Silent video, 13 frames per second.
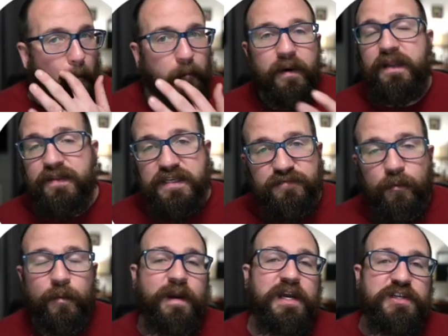But in this
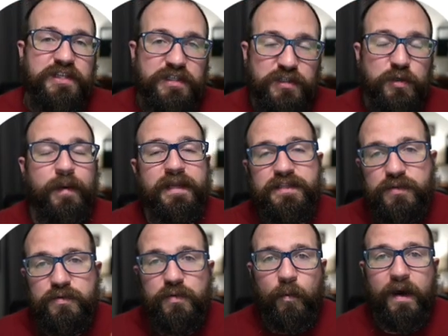formation,
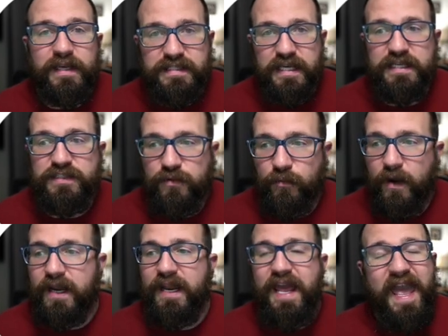2x2, the Y stays to the
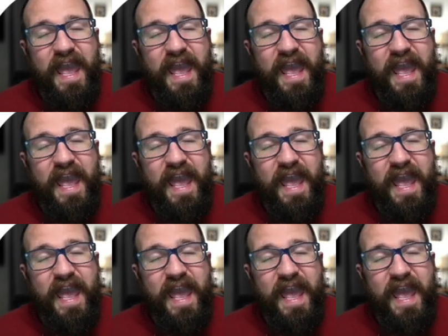right.